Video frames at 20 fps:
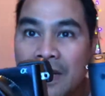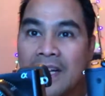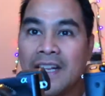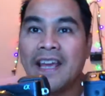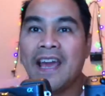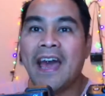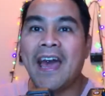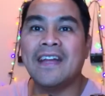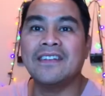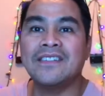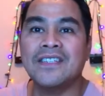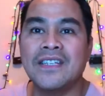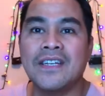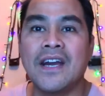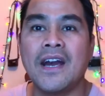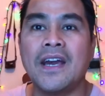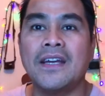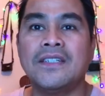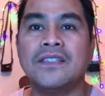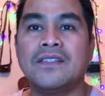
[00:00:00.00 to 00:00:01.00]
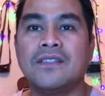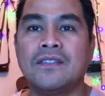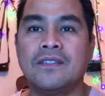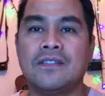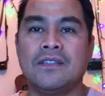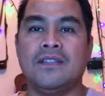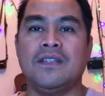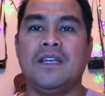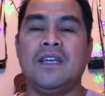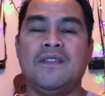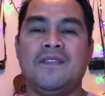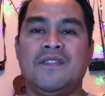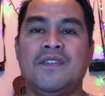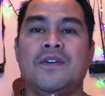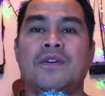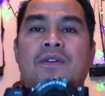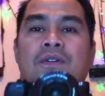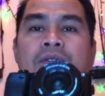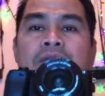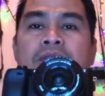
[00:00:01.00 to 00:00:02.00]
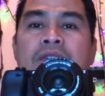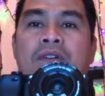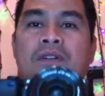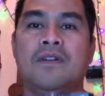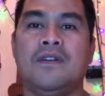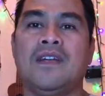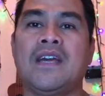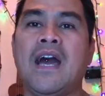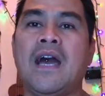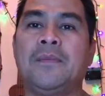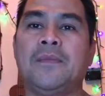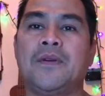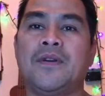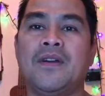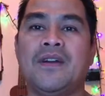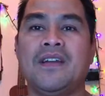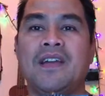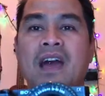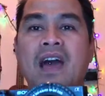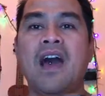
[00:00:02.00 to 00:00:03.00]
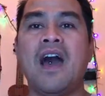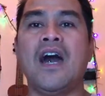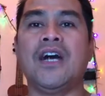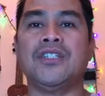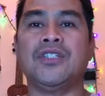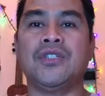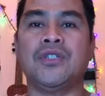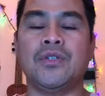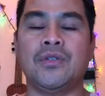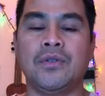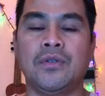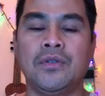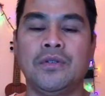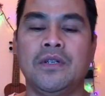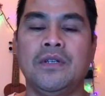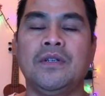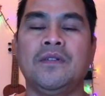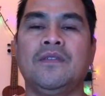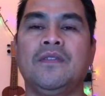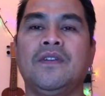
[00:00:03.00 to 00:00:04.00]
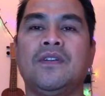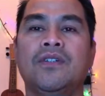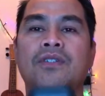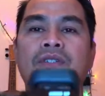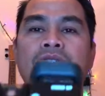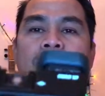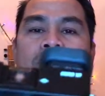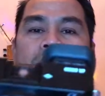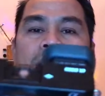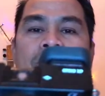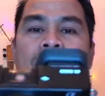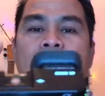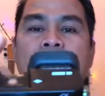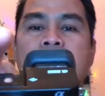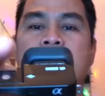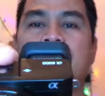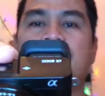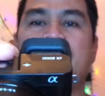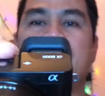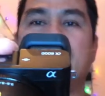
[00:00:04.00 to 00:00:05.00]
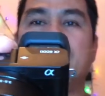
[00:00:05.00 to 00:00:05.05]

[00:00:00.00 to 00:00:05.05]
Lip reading: handy guys if your camera got a hot shoe, because you can put your